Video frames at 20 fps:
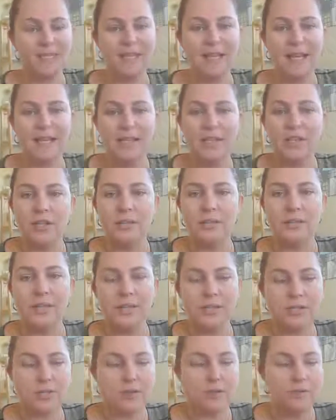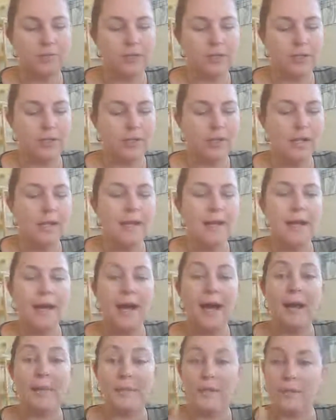ATO and tax law for you.
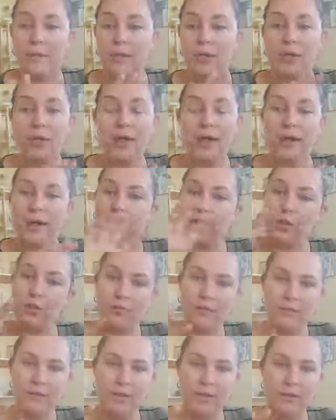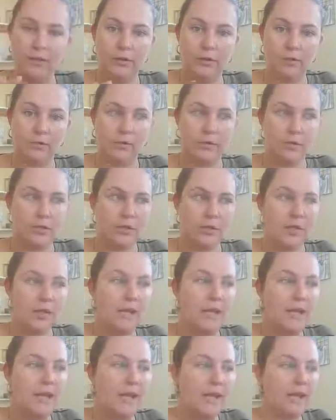Let me know and I can do a video on those ones too.
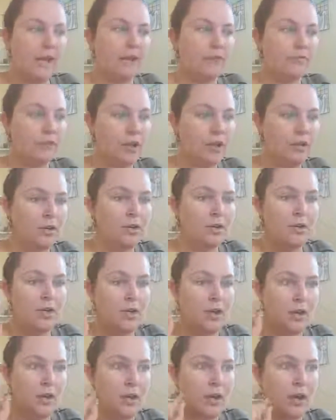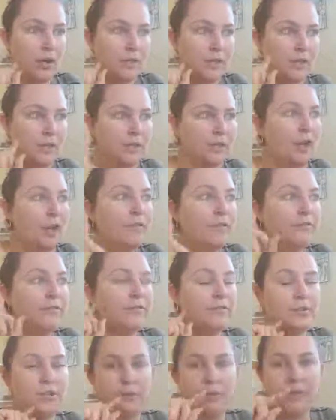If not, I'm going to get
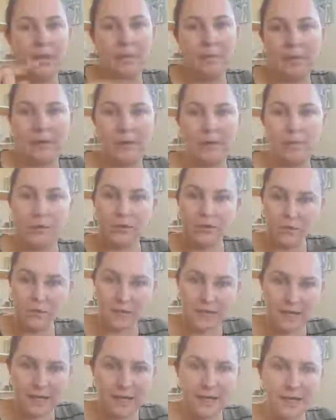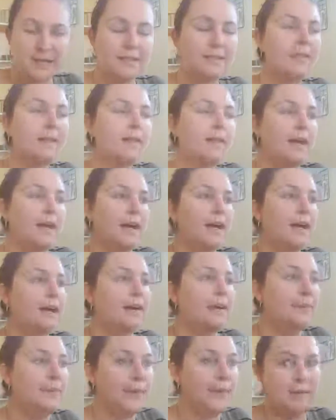off. You'll now be able to watch from the start.
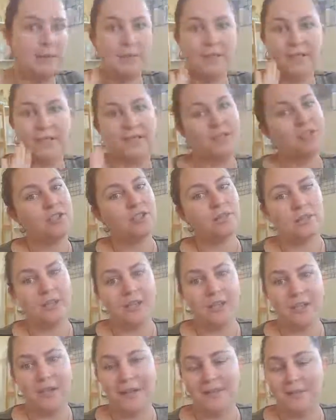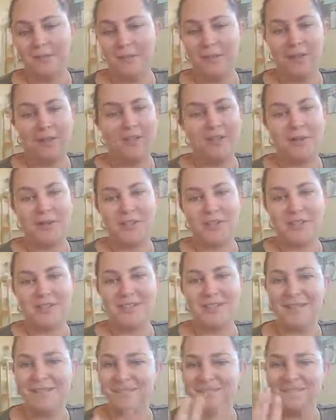And please just reach out with any
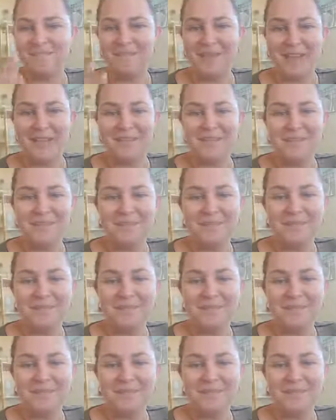questions. Bye.